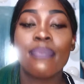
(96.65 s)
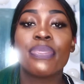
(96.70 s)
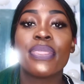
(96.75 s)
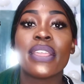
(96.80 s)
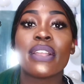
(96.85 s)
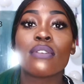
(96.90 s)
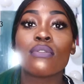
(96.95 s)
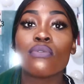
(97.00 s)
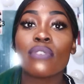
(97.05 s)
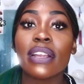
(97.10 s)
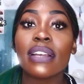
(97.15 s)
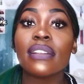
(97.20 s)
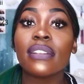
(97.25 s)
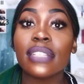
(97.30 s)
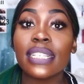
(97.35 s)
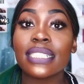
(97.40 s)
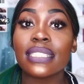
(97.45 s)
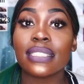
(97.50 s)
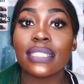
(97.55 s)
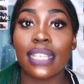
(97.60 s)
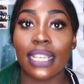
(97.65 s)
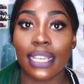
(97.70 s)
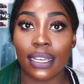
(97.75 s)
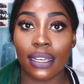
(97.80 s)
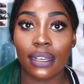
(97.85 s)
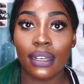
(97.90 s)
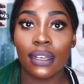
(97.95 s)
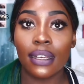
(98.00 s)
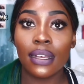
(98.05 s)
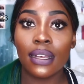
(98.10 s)
They're
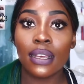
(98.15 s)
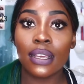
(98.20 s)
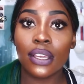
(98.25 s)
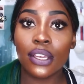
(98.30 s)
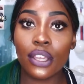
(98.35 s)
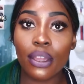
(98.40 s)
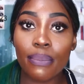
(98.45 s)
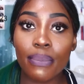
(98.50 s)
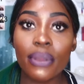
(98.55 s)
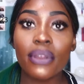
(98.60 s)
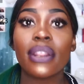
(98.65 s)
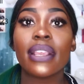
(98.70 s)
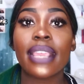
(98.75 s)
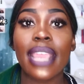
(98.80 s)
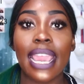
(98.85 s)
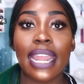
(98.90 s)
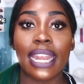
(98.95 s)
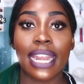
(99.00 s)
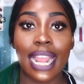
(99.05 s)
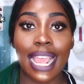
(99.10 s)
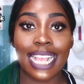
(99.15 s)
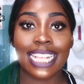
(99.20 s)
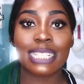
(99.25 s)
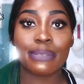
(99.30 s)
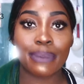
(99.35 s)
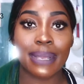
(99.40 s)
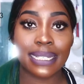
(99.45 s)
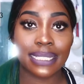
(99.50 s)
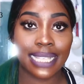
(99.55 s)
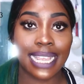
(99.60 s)
realistic, communicated
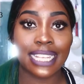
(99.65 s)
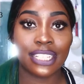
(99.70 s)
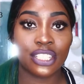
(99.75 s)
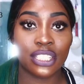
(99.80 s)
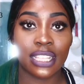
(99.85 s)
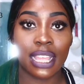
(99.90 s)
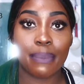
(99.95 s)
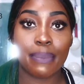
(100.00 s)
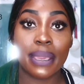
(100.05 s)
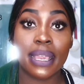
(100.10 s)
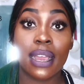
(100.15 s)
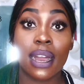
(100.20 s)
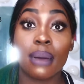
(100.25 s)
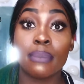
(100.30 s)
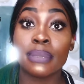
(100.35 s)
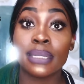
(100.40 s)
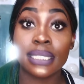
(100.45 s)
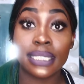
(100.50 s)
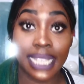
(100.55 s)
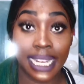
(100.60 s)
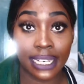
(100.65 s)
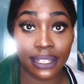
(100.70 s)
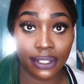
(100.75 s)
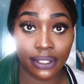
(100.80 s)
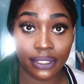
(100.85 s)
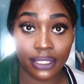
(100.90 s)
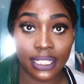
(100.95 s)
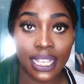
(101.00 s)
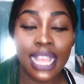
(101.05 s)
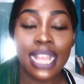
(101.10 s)
expectations that become
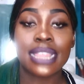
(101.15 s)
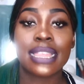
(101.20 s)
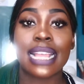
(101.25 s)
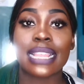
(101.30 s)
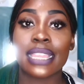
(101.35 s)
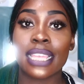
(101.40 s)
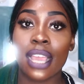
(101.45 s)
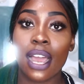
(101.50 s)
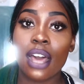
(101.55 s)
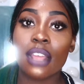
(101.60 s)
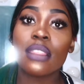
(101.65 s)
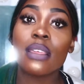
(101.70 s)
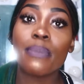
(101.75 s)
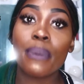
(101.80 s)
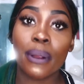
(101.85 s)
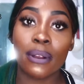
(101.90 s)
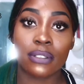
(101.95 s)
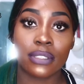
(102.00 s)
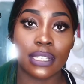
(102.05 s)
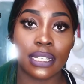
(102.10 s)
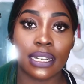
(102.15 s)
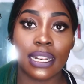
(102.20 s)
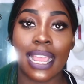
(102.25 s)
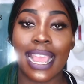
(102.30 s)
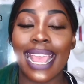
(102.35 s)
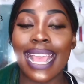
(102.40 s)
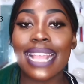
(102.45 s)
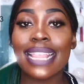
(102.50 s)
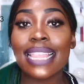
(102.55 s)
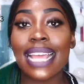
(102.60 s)
standards that the other
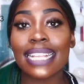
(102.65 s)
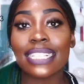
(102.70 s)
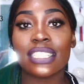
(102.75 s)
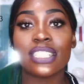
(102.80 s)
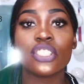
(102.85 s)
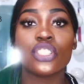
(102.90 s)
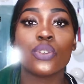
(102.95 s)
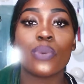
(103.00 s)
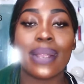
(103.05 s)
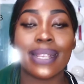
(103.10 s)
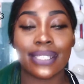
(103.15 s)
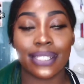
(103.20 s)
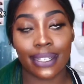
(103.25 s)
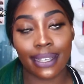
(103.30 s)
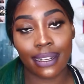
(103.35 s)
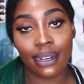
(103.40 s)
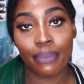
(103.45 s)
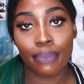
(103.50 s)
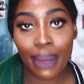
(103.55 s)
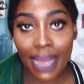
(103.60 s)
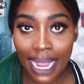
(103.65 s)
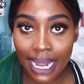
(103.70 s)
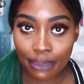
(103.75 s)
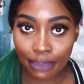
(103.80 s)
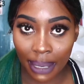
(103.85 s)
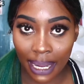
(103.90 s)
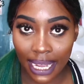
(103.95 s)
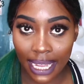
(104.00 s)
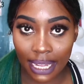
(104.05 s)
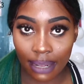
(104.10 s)
person in that situation can
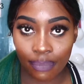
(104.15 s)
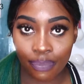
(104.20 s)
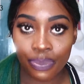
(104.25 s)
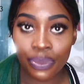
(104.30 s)
abide by.